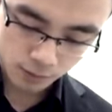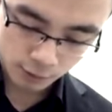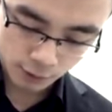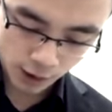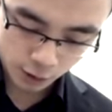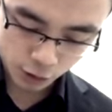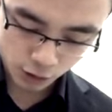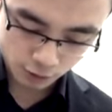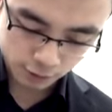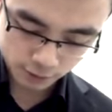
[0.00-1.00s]
write
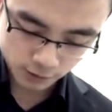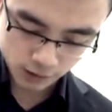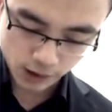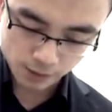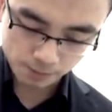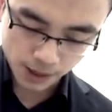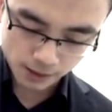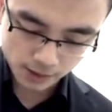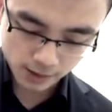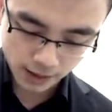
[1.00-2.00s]
off these
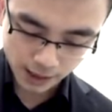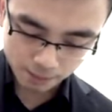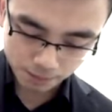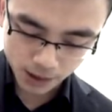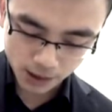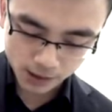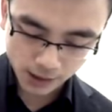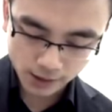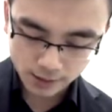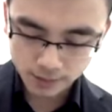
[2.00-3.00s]
bits and
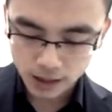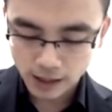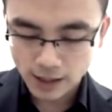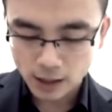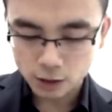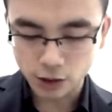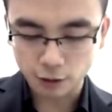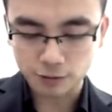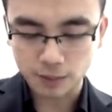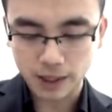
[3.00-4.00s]
pieces. So
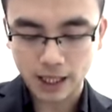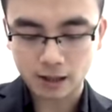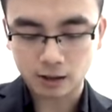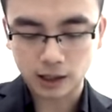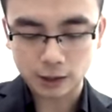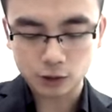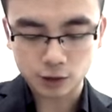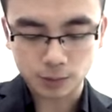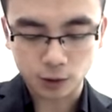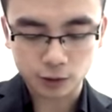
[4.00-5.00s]
from a
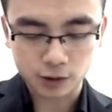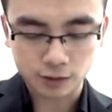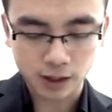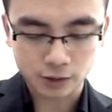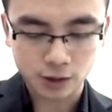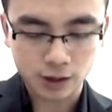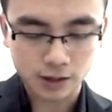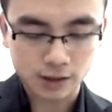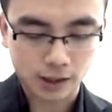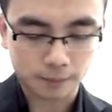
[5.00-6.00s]
calculations point of view, as you can
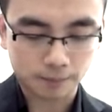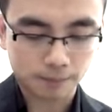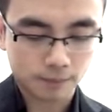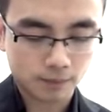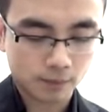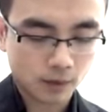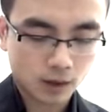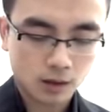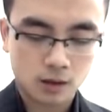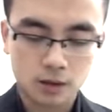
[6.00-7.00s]
see,
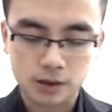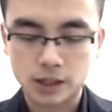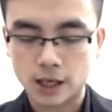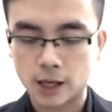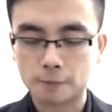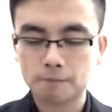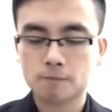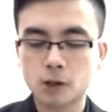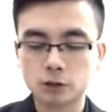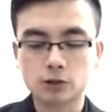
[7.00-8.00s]
you see here
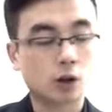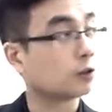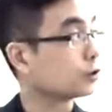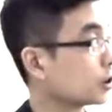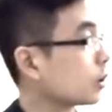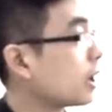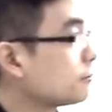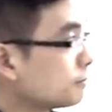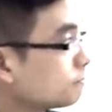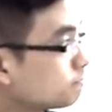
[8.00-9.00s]
on, on the graph.